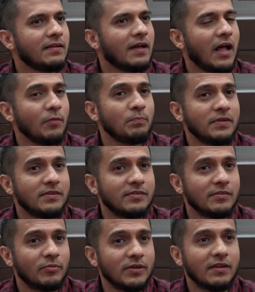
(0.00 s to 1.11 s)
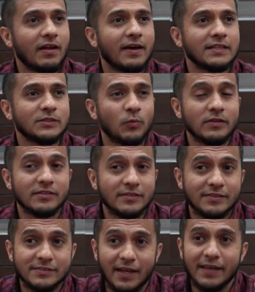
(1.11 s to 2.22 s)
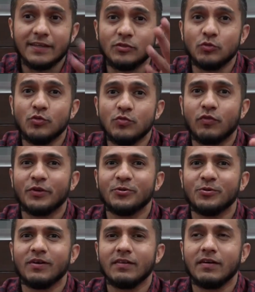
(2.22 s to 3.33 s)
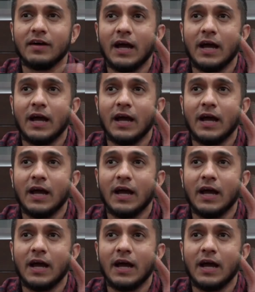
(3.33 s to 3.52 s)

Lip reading: Help me realize what is this I can do for you, Ya Allah.